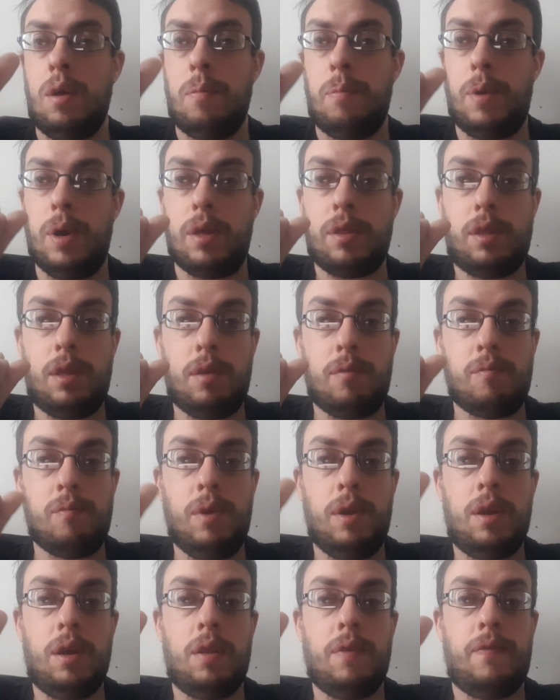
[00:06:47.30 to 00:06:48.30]
But the
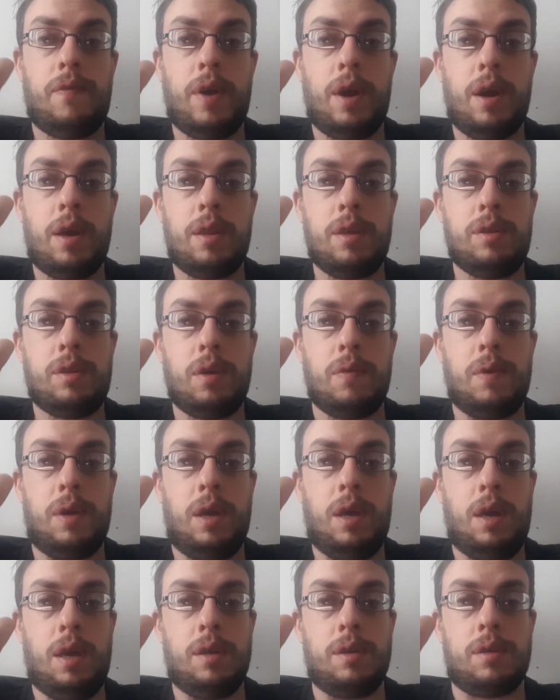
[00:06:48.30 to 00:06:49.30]
real advantage of it
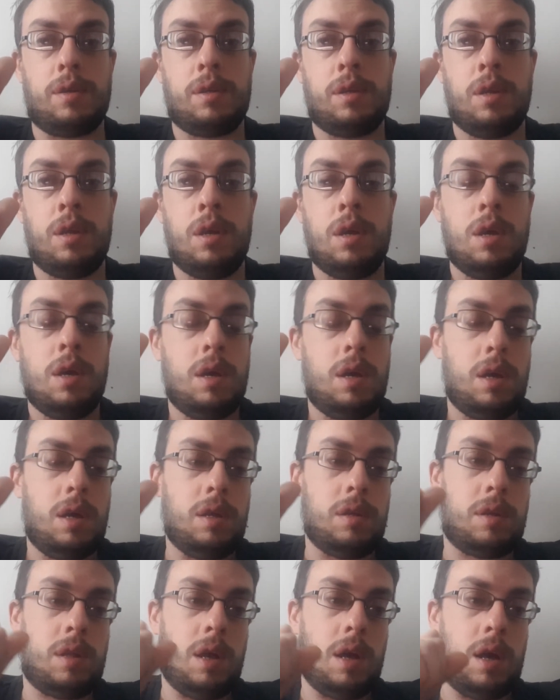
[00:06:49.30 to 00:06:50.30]

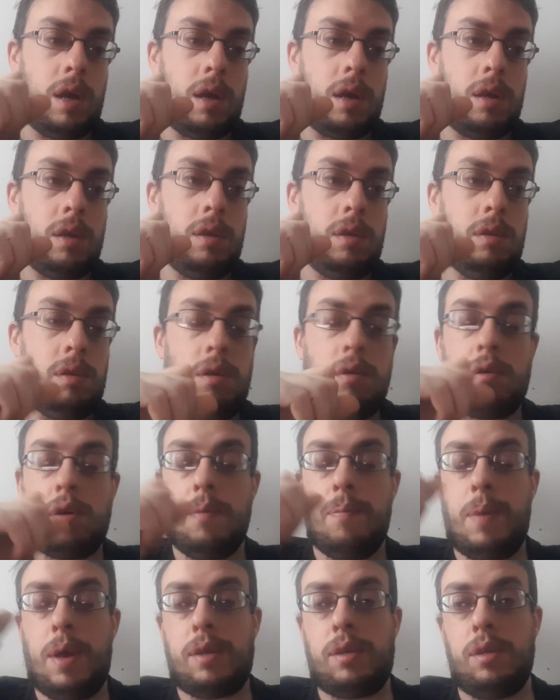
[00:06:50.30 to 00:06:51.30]
is that you
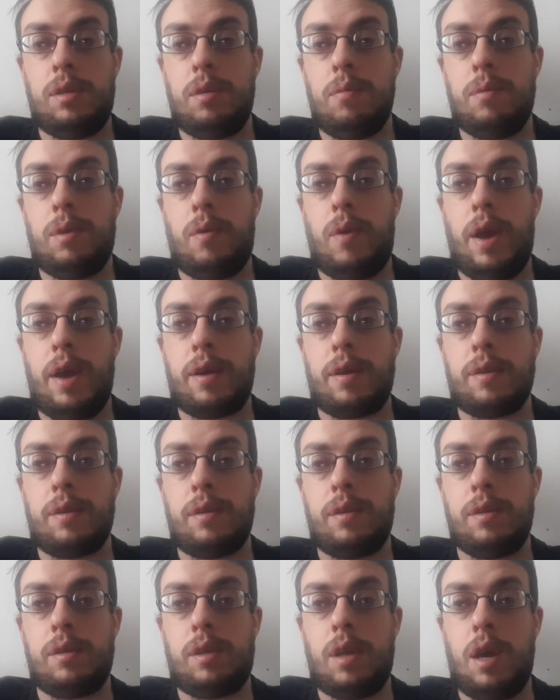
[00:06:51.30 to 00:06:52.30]
can message them direct
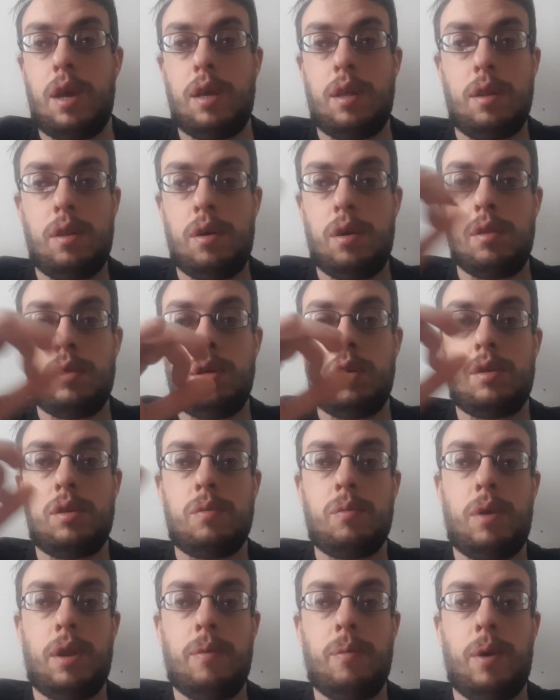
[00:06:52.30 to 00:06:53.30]
to say, look, this is
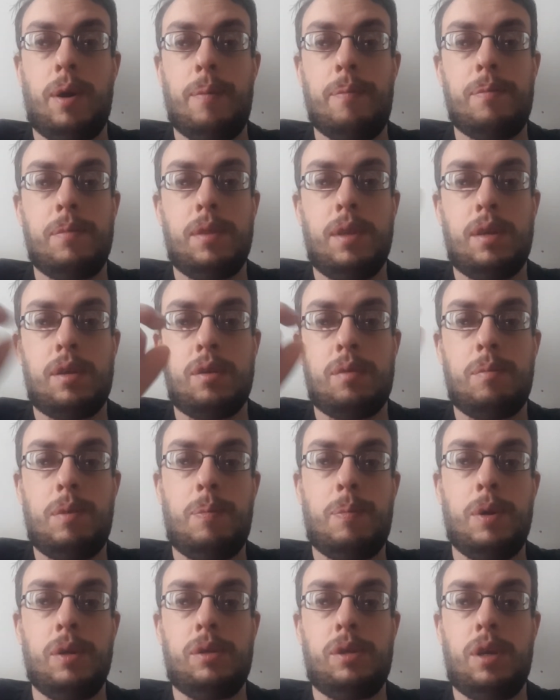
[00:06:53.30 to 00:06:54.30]
what I want. This is my
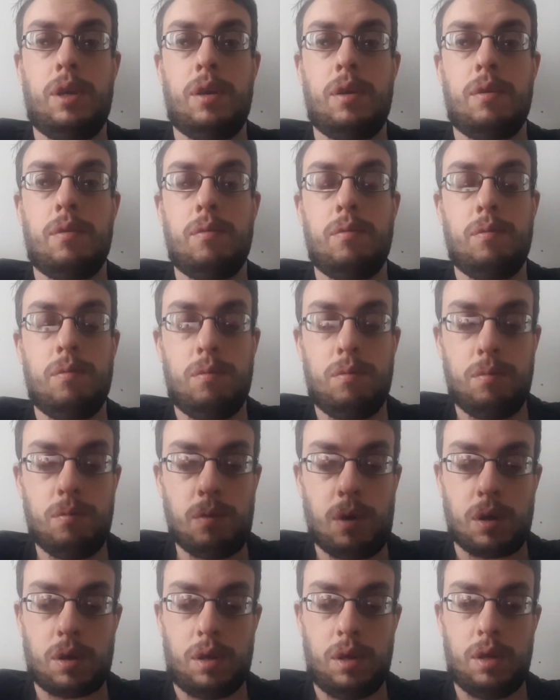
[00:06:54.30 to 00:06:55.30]
budget.
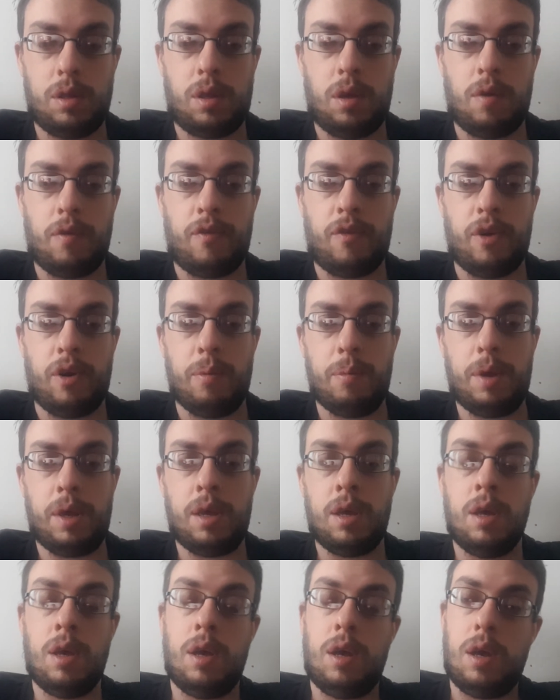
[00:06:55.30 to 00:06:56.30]
What can you do for me?
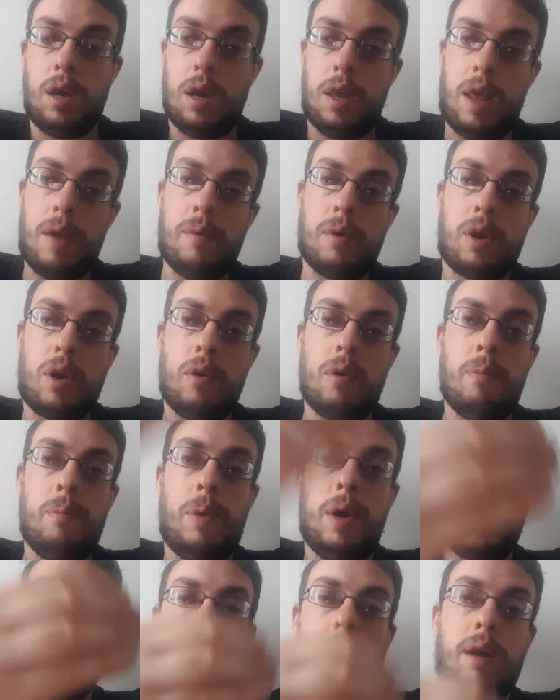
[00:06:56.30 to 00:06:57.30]
And they will go and
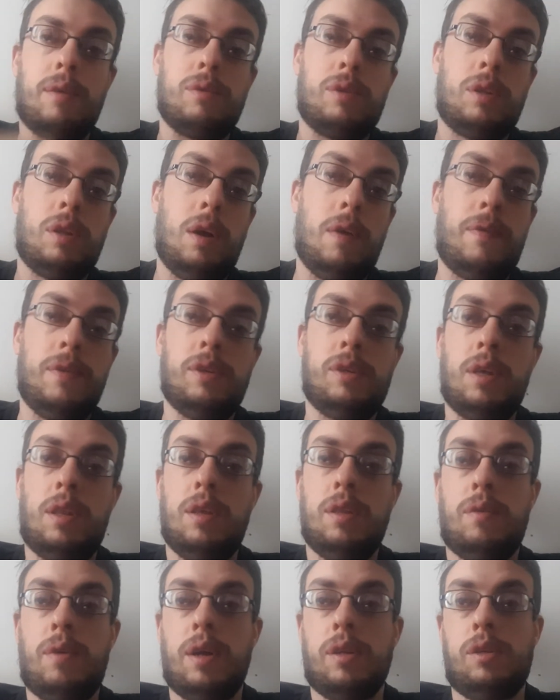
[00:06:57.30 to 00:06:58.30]
pick out stuff and send
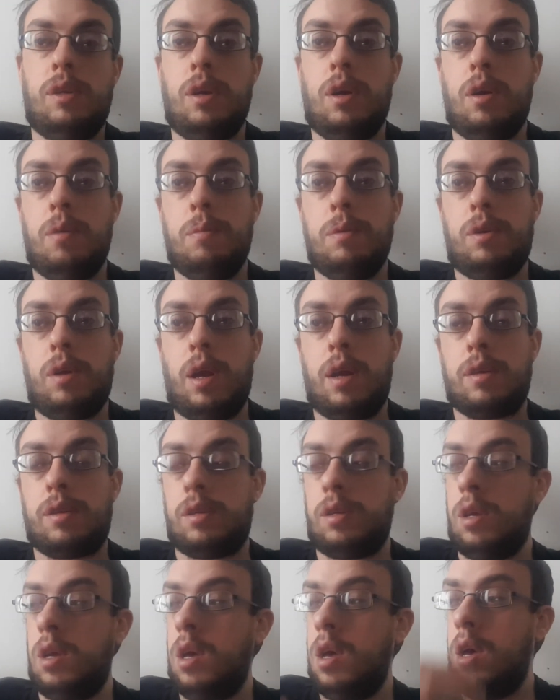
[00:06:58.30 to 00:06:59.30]
it direct to your home address.